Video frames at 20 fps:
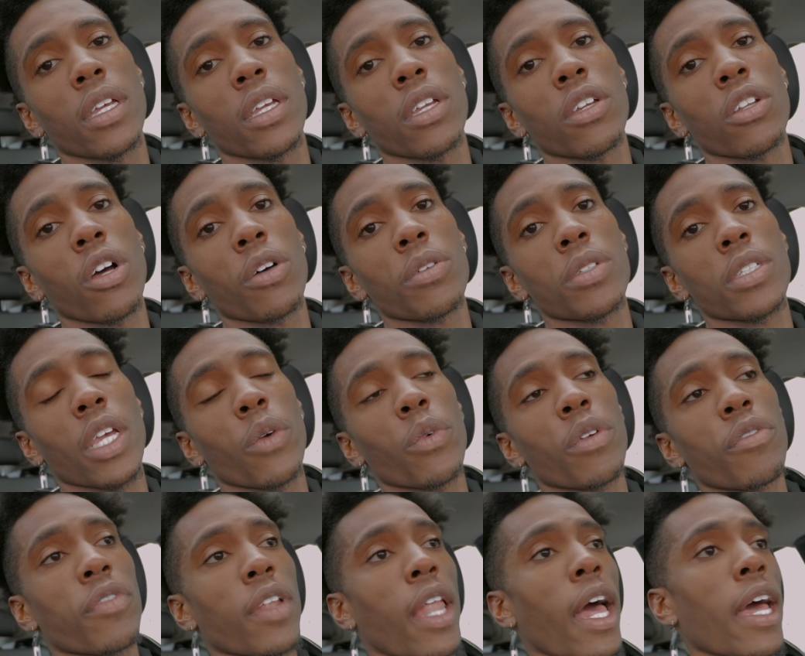You know what I'm saying? We
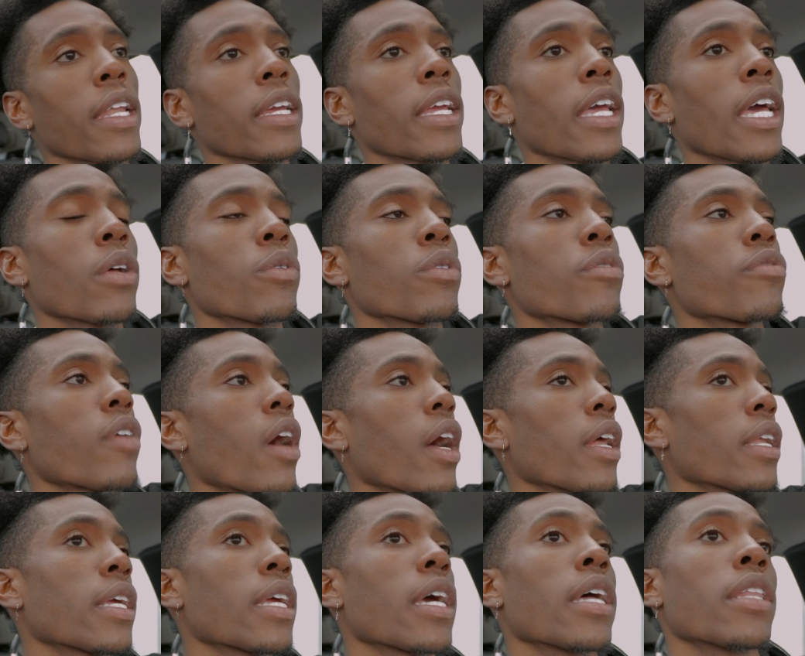fly together, we
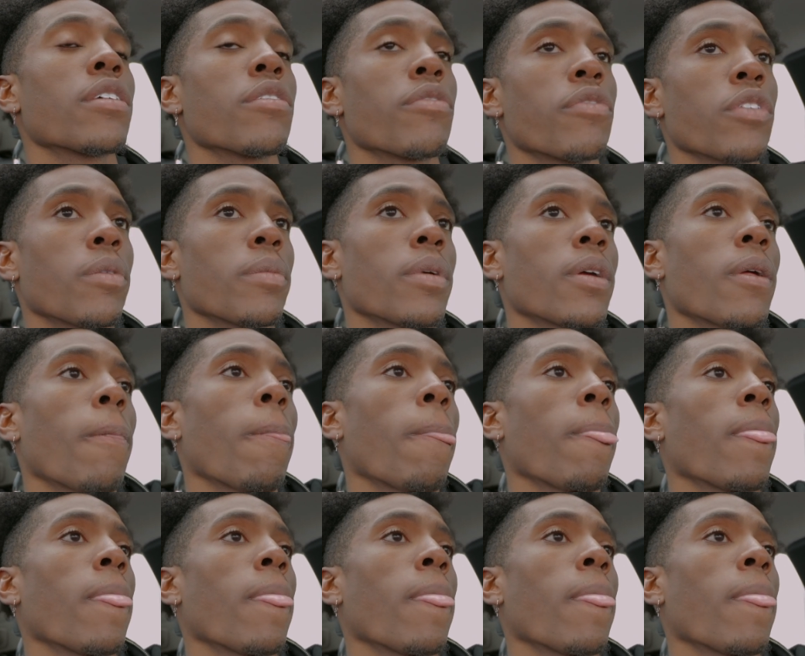fought together, you feel me?